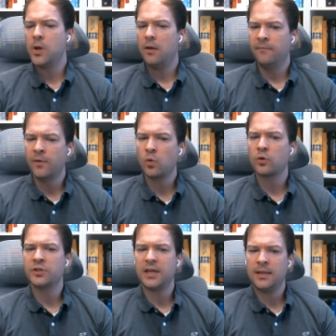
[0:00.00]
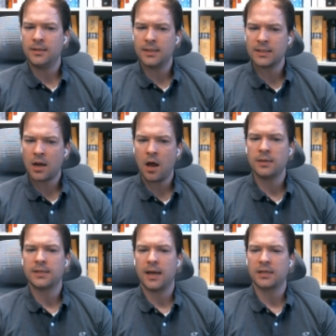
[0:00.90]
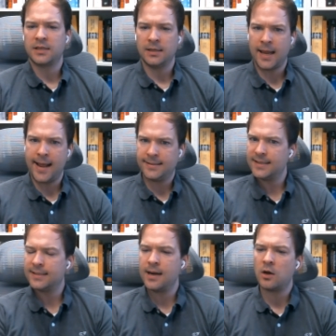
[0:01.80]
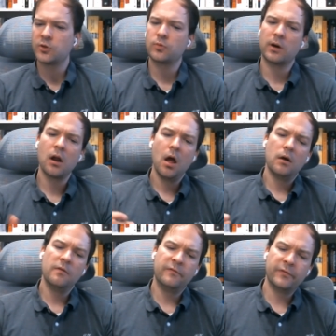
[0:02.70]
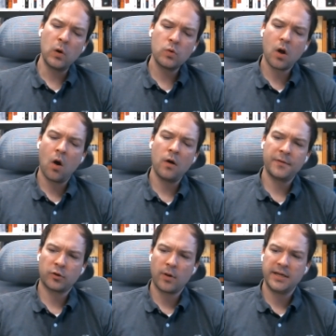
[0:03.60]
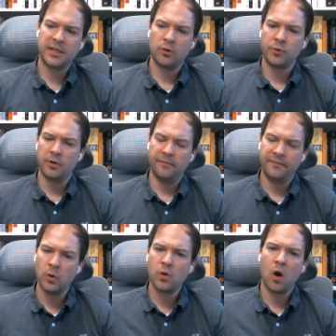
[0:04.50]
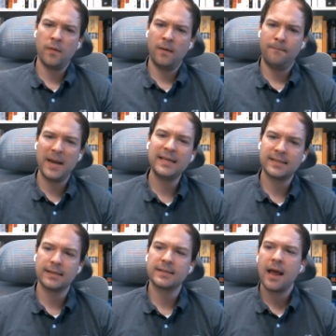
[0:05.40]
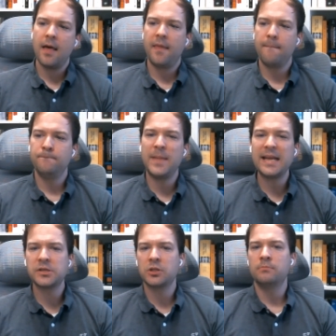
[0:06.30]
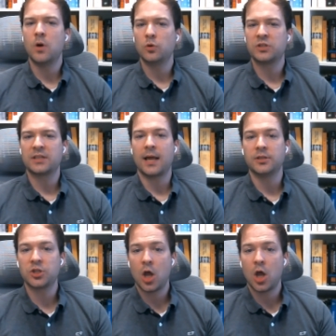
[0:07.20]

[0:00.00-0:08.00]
Voters in this context, in Kansas and elsewhere, vote on the criteria, vote on the basis that makes the most sense